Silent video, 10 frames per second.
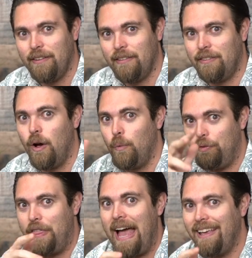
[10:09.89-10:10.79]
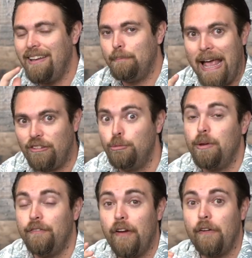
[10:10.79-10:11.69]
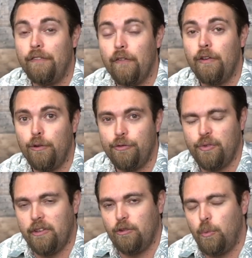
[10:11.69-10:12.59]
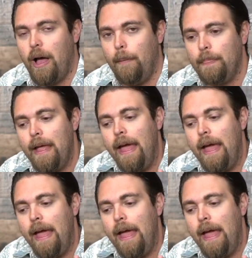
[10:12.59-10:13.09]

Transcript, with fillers: So that can actually be very, very useful as well.